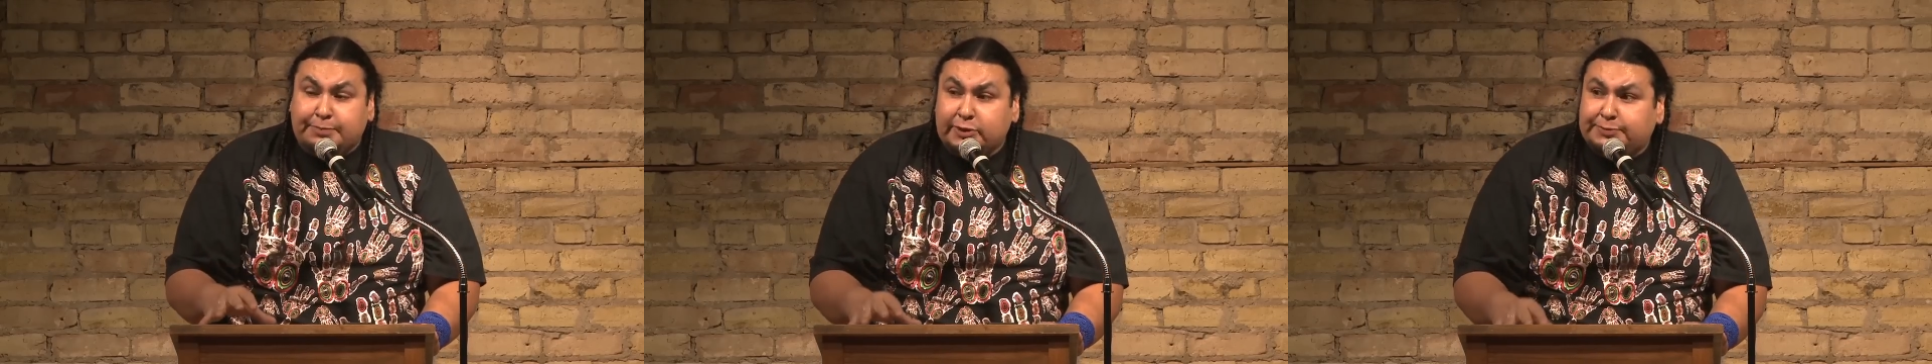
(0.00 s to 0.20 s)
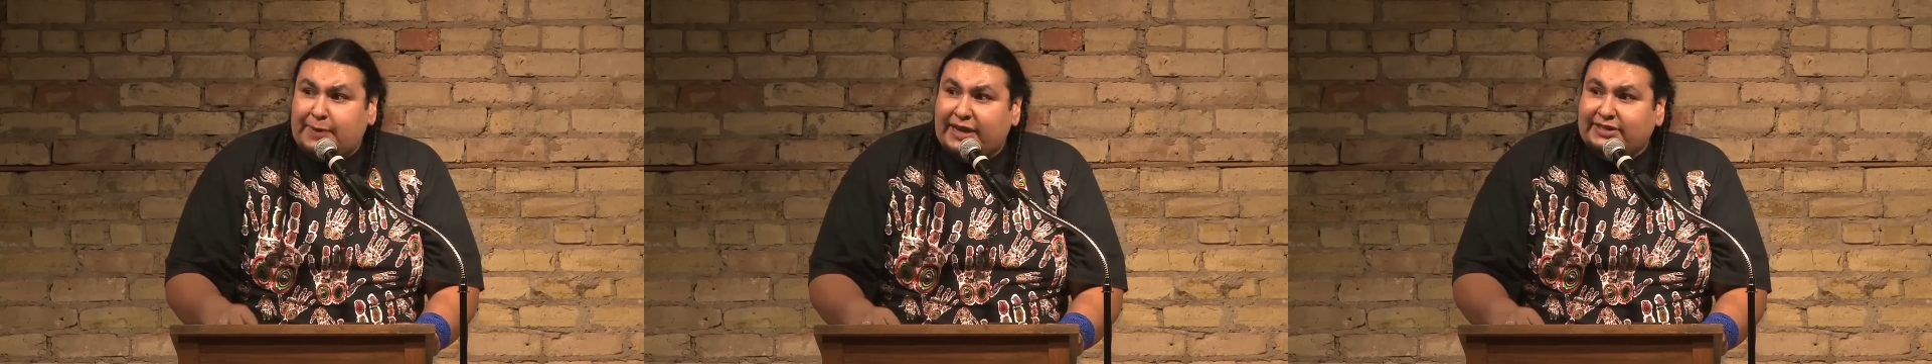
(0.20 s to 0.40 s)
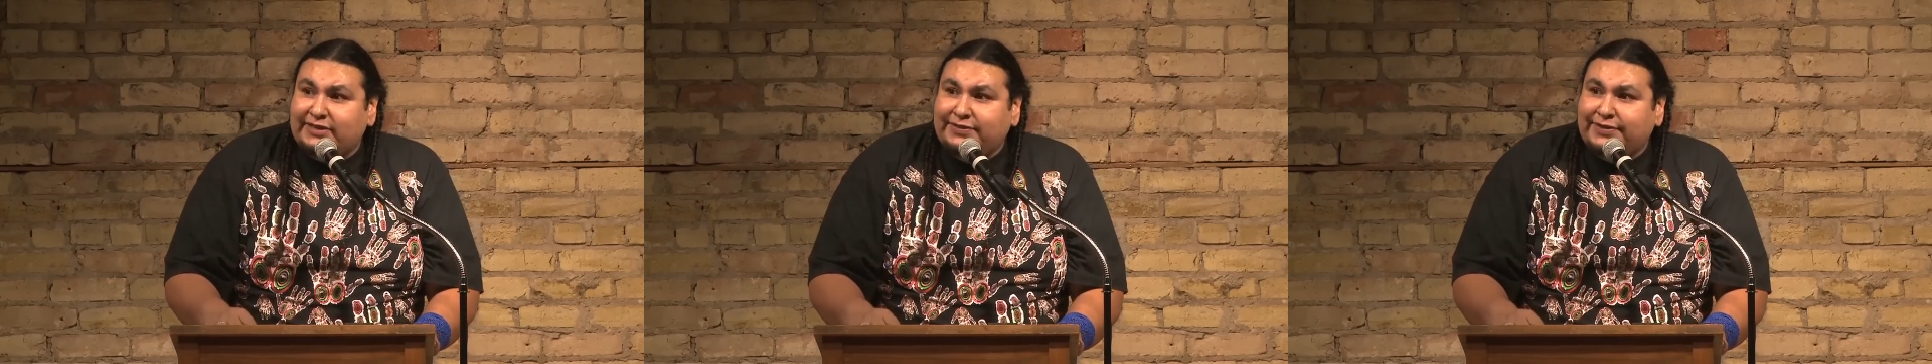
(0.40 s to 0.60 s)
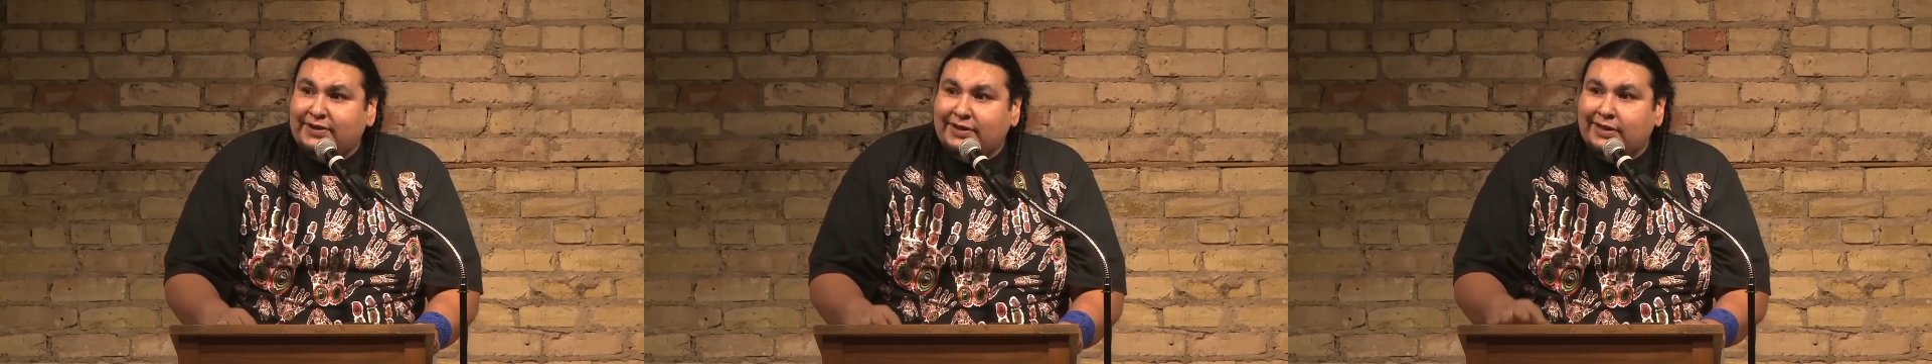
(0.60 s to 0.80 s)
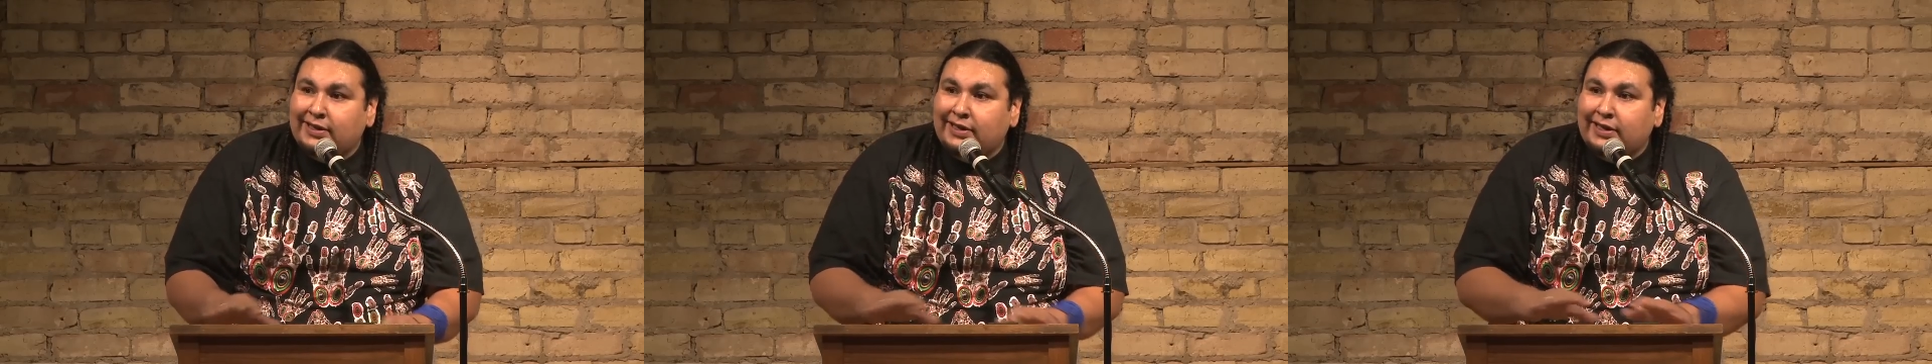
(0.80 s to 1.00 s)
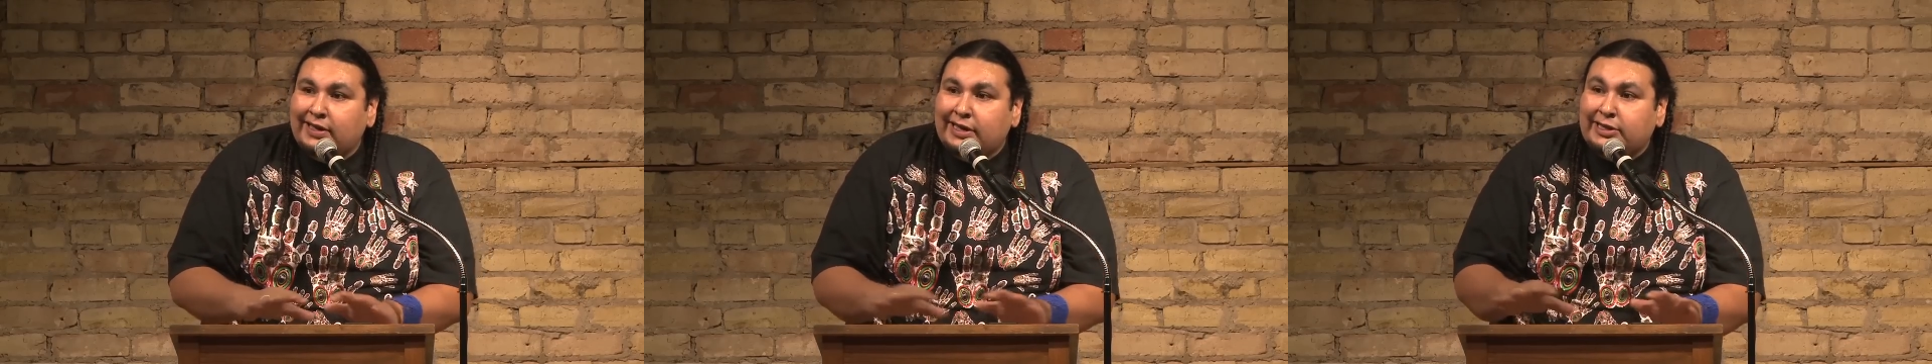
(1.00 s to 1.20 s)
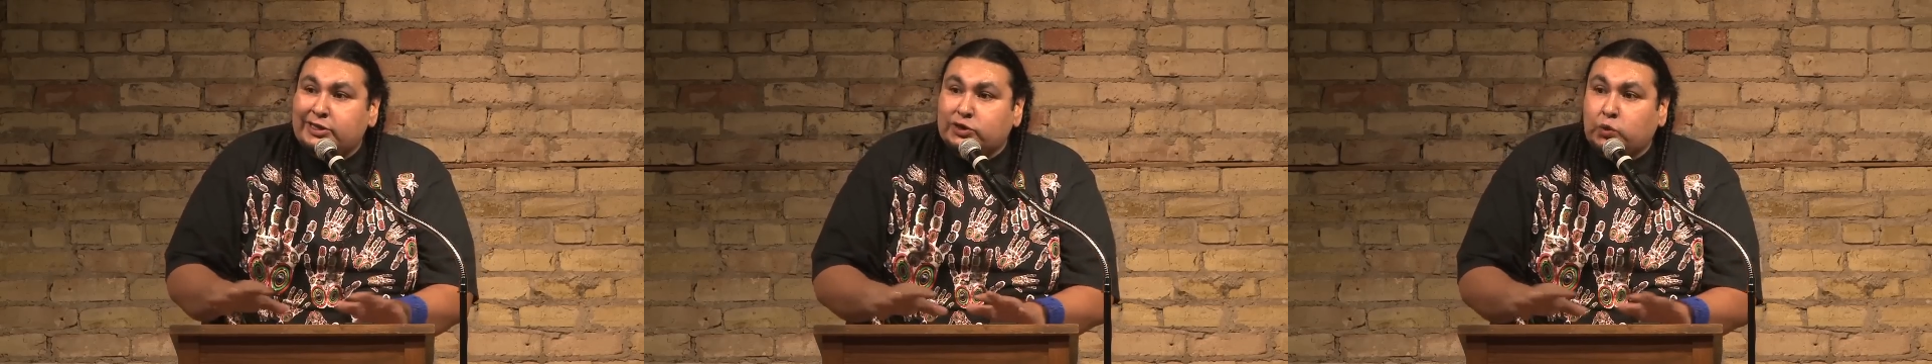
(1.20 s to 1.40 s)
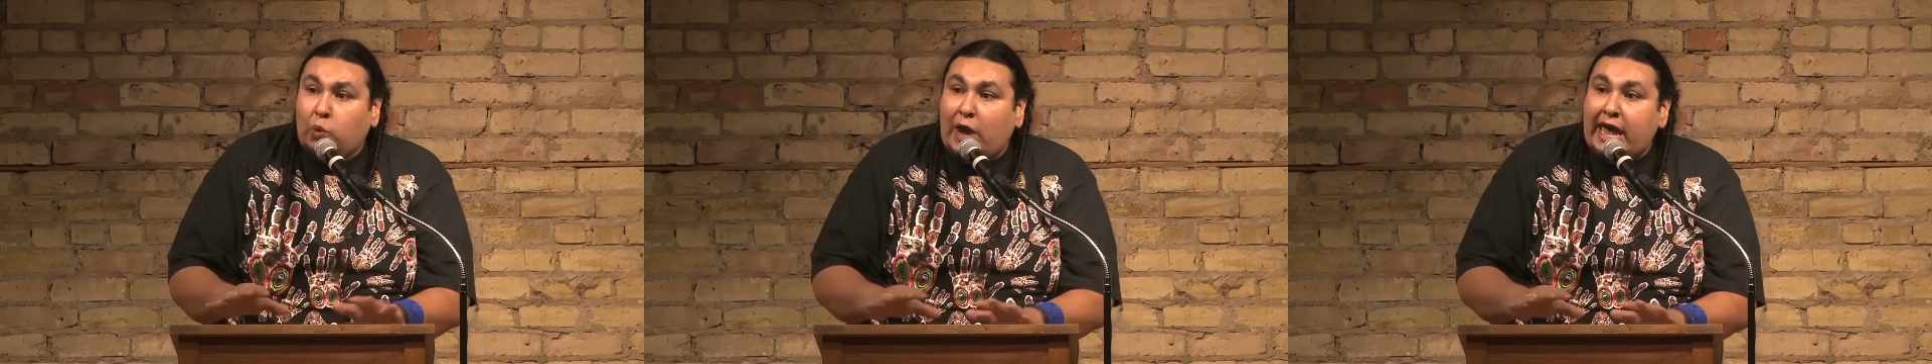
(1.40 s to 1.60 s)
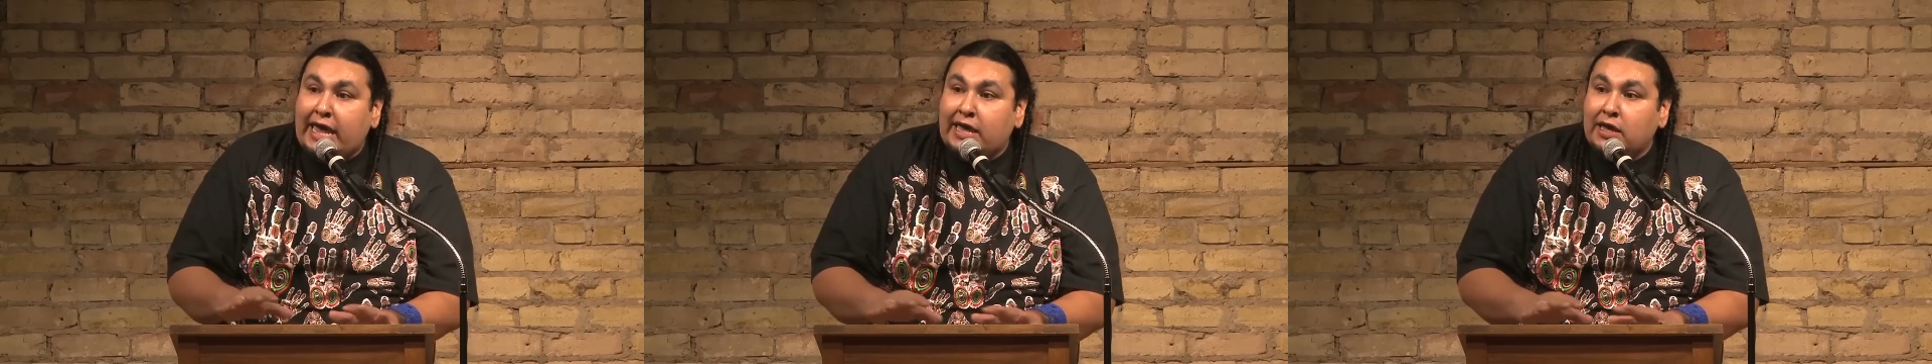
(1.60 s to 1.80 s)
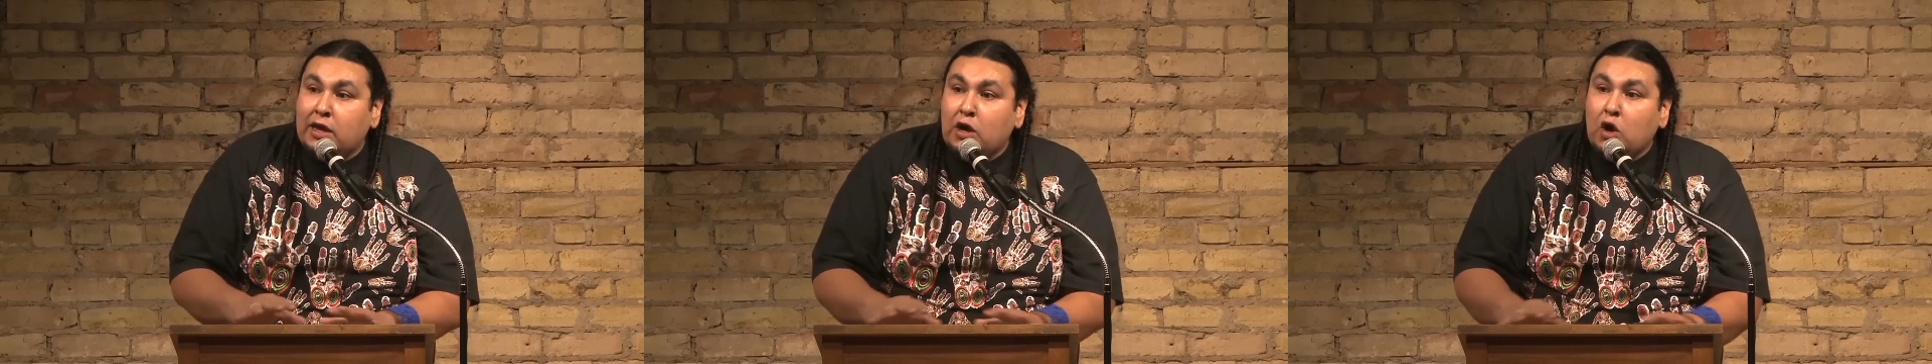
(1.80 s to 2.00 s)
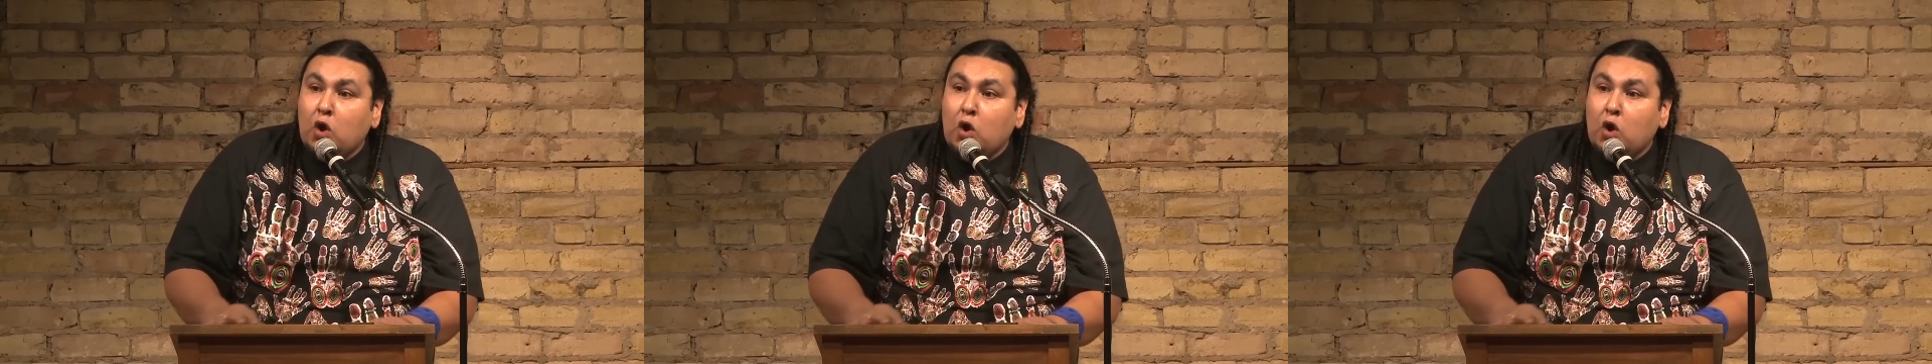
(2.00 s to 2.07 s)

perspective and is way,